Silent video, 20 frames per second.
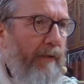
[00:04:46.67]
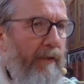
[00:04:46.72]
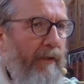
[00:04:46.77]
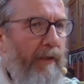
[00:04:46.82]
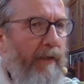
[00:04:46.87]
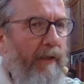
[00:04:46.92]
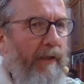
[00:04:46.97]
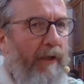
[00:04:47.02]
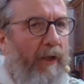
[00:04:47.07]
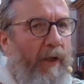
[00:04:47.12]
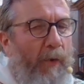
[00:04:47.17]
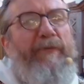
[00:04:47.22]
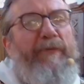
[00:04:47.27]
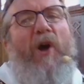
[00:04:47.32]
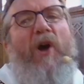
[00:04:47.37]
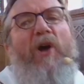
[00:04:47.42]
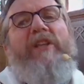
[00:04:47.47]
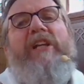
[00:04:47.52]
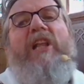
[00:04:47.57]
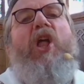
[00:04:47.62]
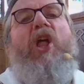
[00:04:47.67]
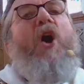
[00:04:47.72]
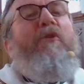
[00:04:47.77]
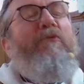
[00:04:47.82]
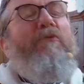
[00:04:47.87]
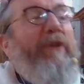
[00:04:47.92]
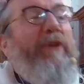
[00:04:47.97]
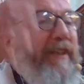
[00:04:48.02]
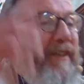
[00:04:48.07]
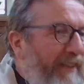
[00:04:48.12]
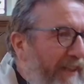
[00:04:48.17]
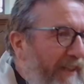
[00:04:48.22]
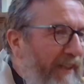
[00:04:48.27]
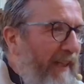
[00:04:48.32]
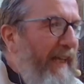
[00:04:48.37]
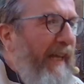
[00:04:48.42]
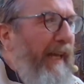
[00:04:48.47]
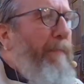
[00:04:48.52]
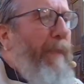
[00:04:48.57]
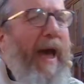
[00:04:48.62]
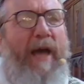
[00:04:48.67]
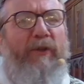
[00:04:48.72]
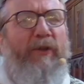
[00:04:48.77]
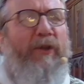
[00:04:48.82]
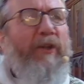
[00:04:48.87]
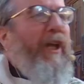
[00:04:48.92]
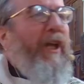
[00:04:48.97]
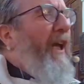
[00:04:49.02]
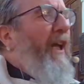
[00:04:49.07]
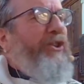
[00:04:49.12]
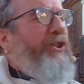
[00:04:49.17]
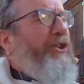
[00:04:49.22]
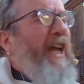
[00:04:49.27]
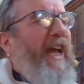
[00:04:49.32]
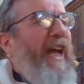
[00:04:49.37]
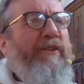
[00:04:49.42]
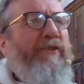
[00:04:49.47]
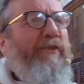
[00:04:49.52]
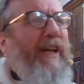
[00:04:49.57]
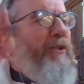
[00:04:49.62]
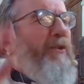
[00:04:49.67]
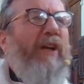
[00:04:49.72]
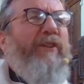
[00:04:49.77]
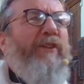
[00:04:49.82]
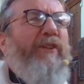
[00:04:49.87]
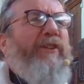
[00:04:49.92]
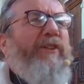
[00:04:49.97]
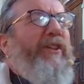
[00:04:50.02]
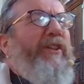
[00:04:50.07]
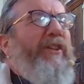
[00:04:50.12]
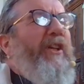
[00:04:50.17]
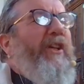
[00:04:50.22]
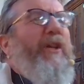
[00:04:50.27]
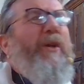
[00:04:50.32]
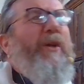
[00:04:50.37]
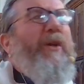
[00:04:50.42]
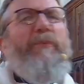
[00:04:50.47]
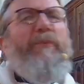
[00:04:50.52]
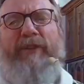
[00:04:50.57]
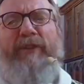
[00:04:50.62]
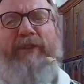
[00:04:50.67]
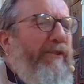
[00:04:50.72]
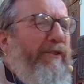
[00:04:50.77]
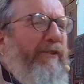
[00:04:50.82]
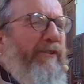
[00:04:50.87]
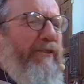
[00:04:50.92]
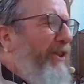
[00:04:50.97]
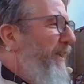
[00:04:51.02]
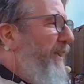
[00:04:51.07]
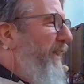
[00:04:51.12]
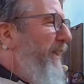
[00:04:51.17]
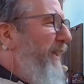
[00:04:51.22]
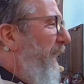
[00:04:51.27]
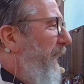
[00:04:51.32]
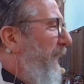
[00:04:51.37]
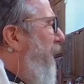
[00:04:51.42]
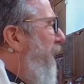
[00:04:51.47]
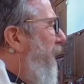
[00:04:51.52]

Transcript: We've heard a lot recently about generation, I don't know whichever generation it is, I get lost with all